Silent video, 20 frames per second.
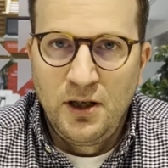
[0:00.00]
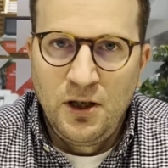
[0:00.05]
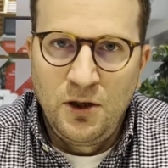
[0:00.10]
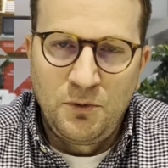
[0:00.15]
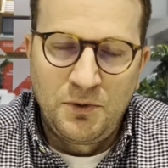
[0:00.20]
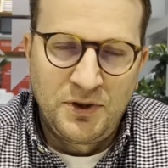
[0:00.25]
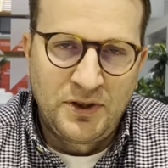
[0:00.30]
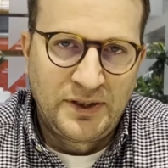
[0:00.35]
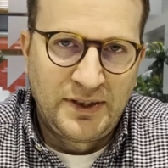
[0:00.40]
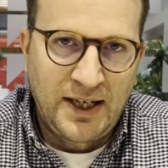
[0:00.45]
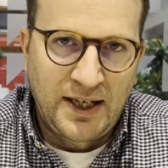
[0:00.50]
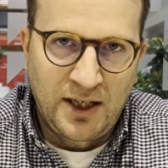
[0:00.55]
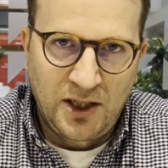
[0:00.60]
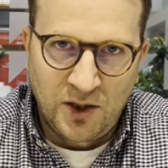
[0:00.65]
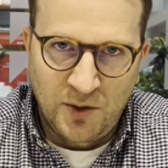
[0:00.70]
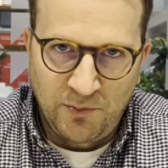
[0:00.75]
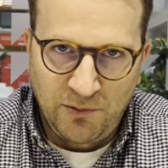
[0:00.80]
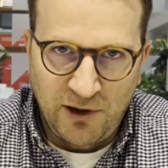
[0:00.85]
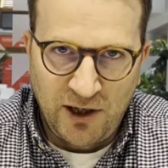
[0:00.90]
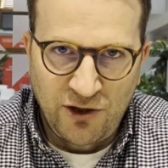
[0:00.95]
which has taken the
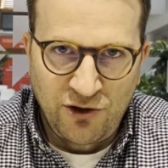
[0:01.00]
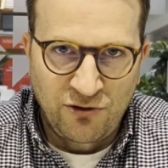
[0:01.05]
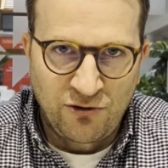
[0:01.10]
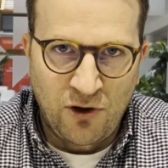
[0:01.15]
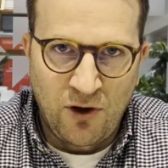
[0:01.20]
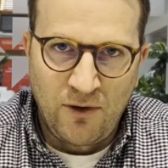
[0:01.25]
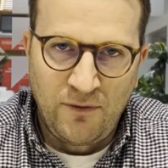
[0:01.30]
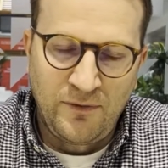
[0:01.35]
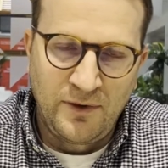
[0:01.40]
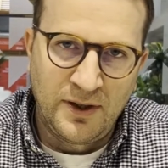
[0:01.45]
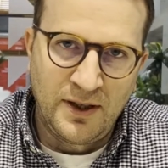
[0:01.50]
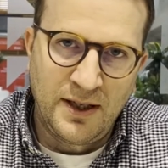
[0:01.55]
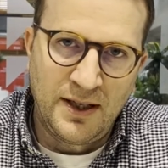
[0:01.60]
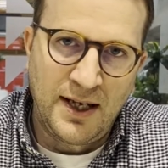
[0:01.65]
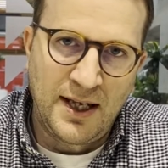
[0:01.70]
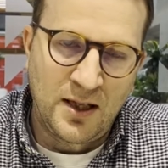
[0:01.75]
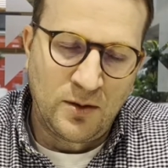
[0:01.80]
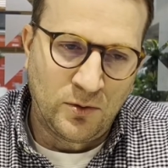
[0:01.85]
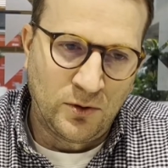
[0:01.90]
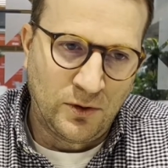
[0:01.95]
pressure off and
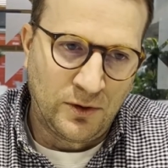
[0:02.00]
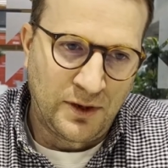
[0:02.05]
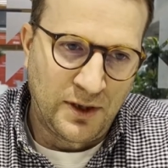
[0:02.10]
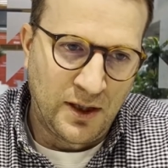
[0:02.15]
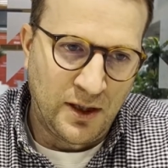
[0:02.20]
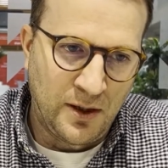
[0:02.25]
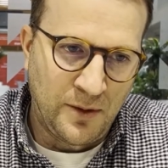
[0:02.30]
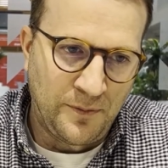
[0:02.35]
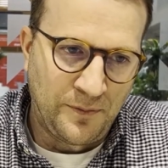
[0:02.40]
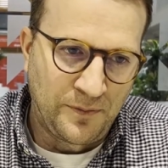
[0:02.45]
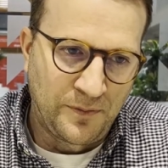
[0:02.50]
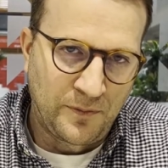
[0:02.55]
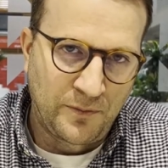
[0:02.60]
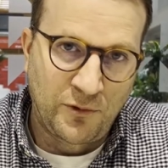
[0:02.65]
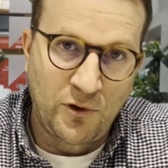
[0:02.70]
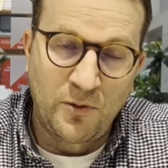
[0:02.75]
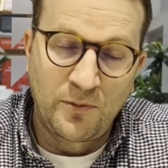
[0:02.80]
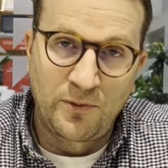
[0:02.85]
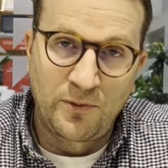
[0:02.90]
enabled prompt